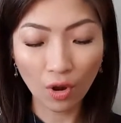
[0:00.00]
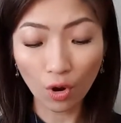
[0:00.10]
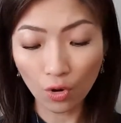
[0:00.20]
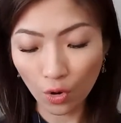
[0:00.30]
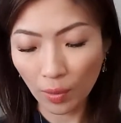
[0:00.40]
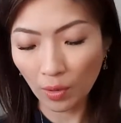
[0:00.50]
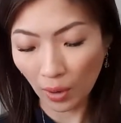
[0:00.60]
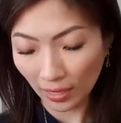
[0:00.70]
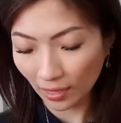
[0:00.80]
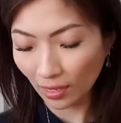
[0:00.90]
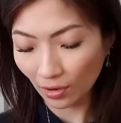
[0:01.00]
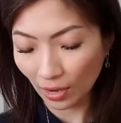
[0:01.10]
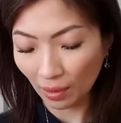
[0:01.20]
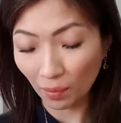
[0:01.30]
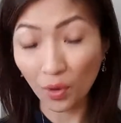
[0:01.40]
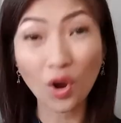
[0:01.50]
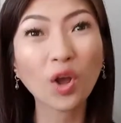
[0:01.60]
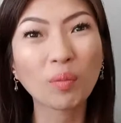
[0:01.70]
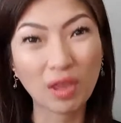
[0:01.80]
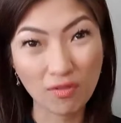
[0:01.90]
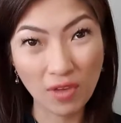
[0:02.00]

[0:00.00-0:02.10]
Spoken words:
Orome whitening cream on my